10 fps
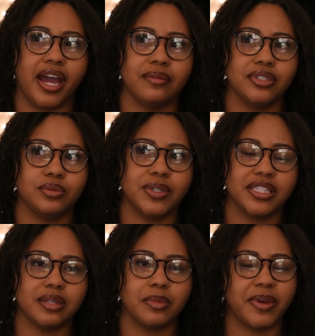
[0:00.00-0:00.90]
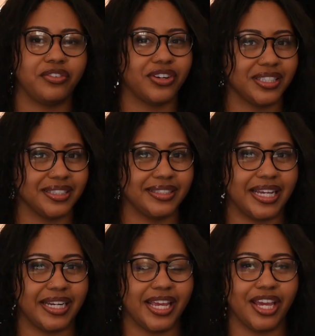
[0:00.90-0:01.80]
I was with some of my friends in
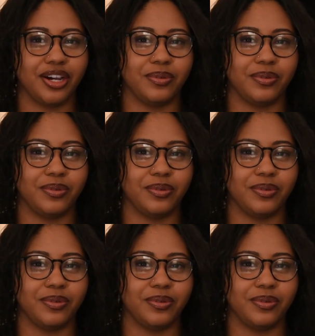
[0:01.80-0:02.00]
San Diego.